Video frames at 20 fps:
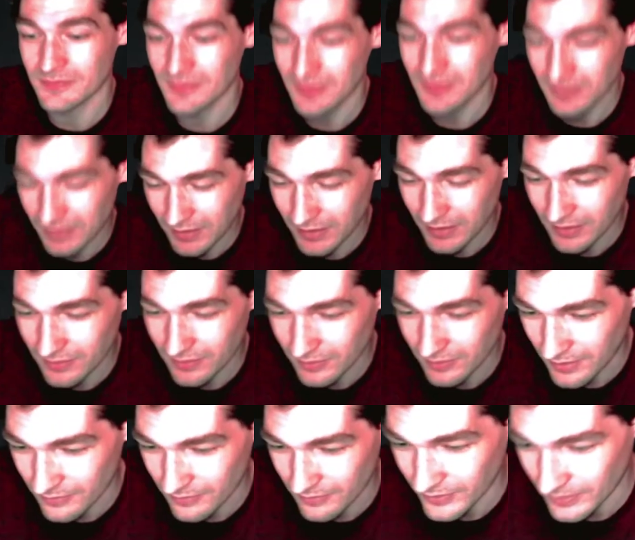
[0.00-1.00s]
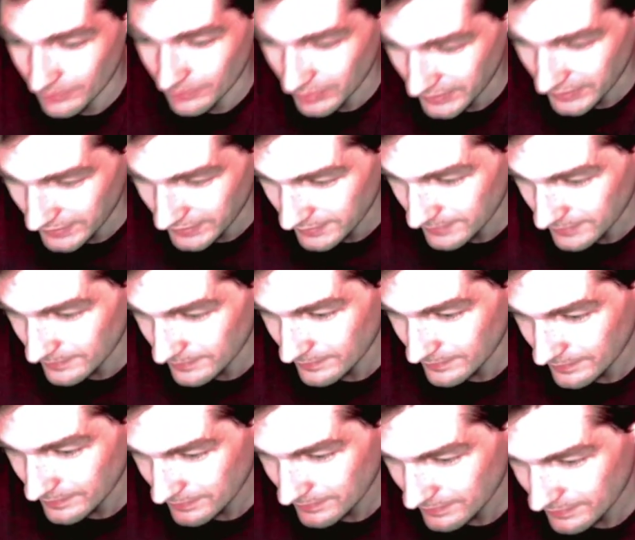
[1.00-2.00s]
I had a lot of fun playing it.
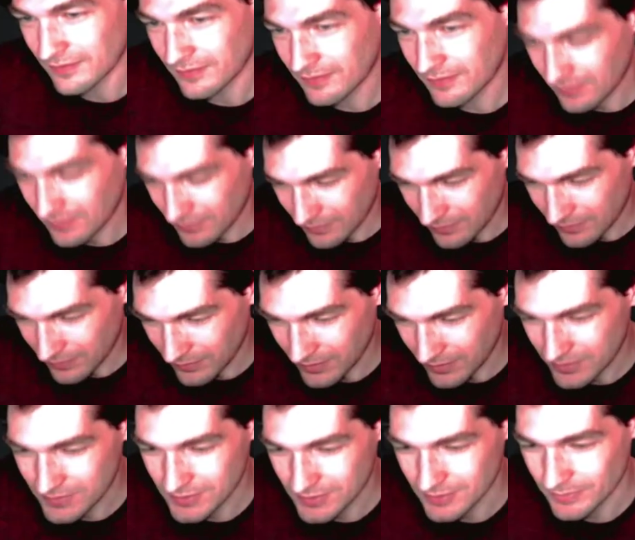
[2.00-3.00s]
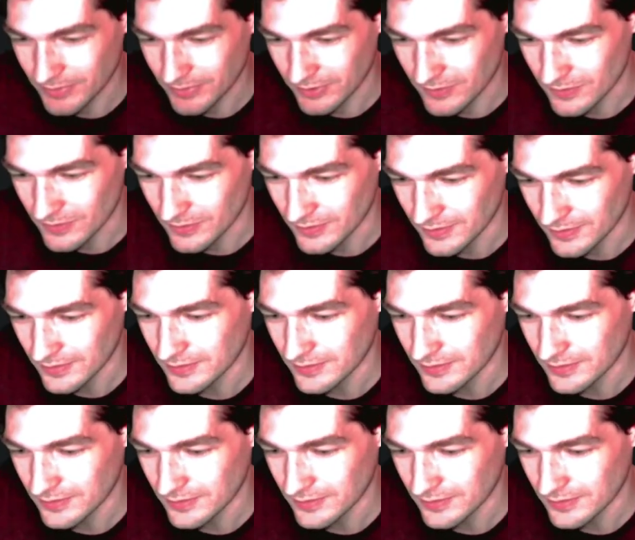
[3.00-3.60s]
It's super cool.